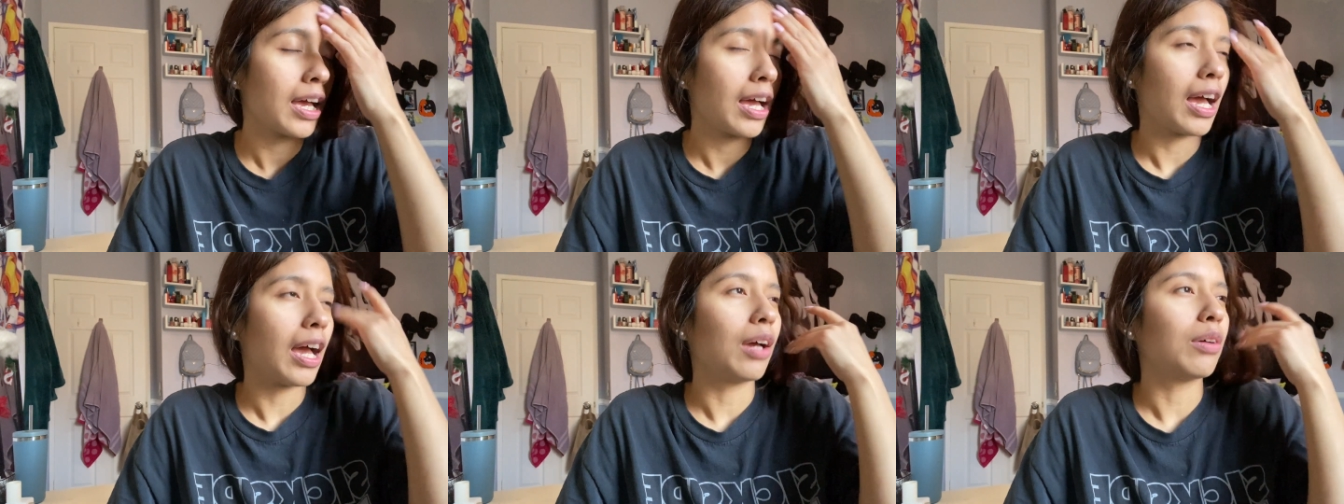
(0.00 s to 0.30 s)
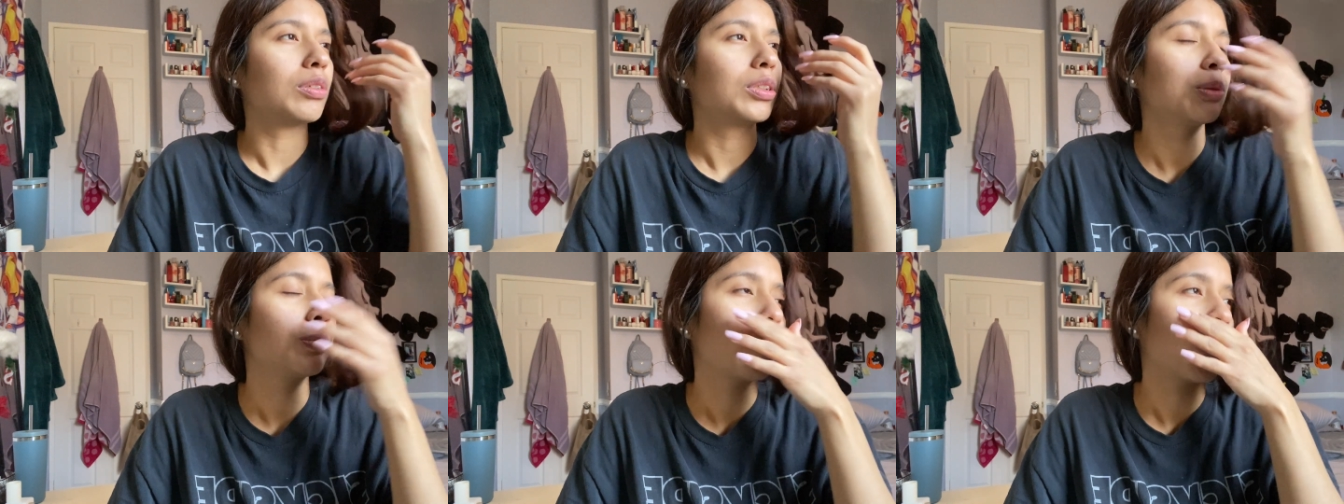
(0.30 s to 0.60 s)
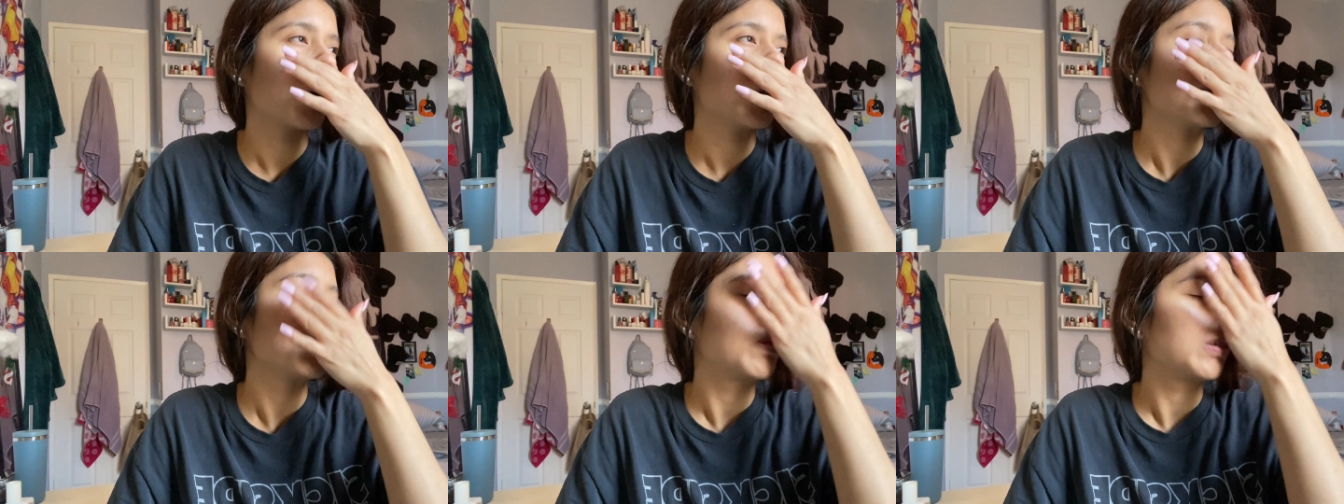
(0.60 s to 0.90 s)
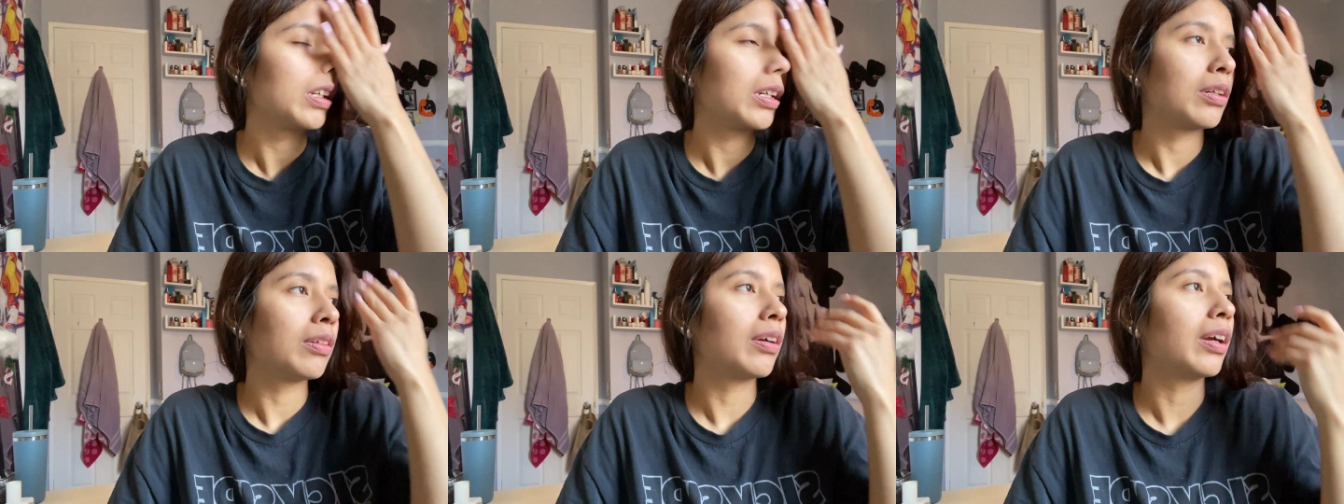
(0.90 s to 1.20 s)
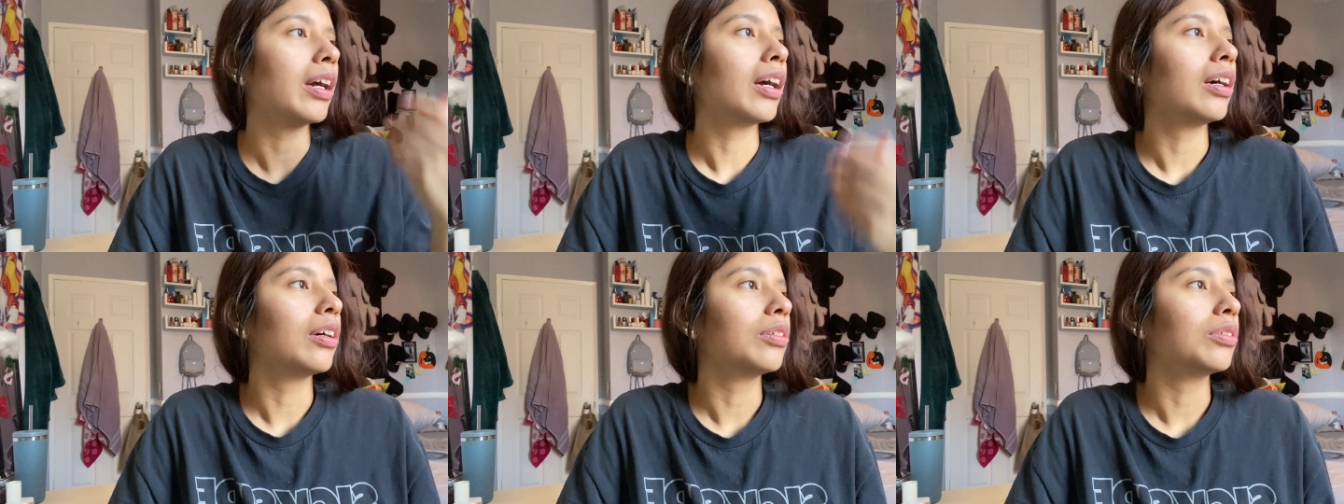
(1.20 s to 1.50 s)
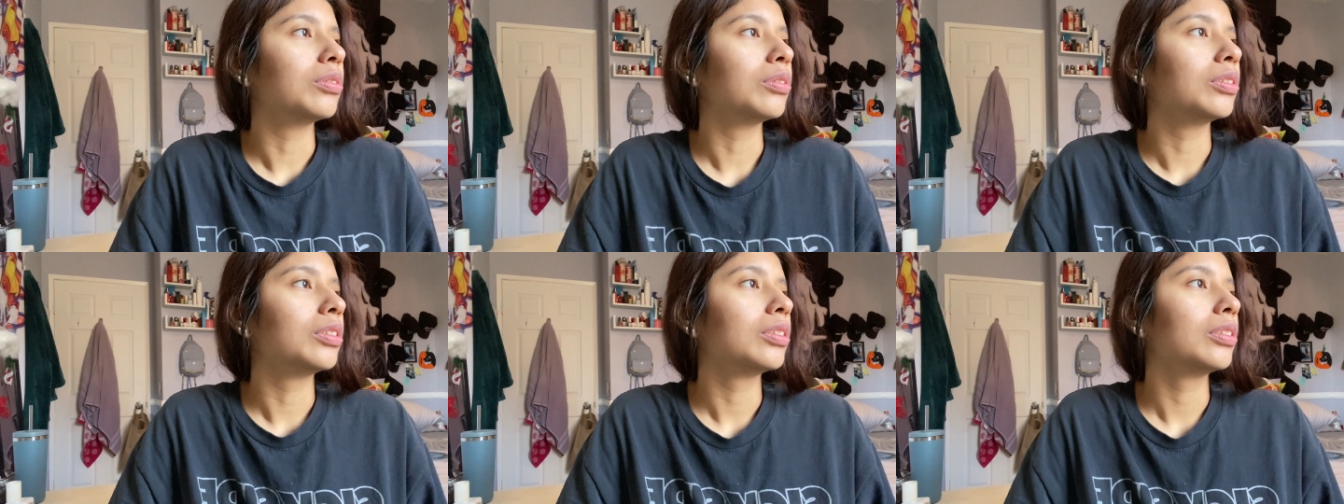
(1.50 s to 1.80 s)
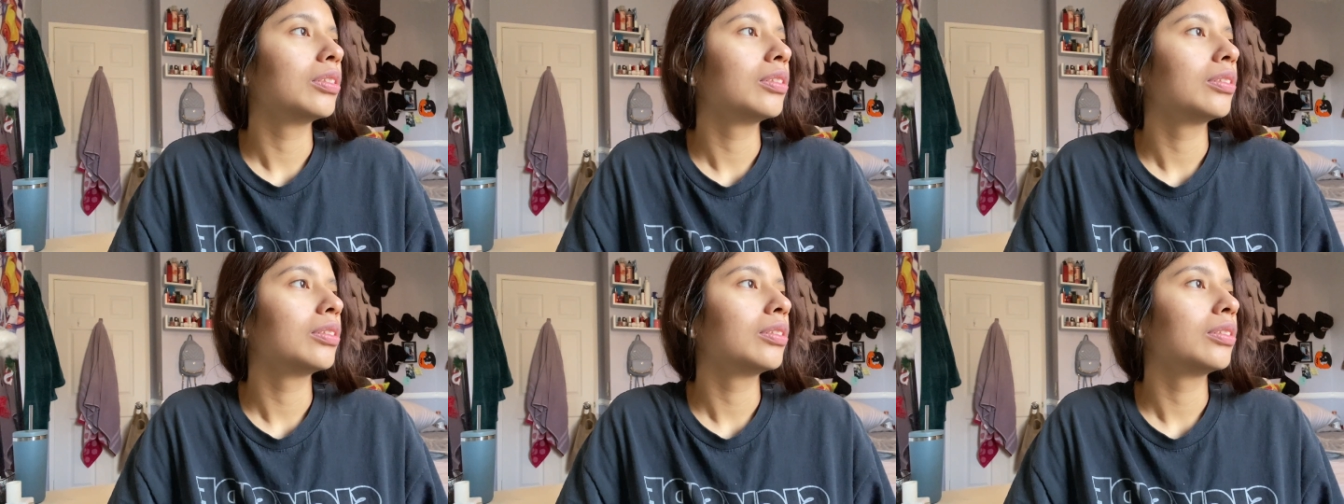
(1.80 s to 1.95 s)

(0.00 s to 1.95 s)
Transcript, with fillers: I was probably around,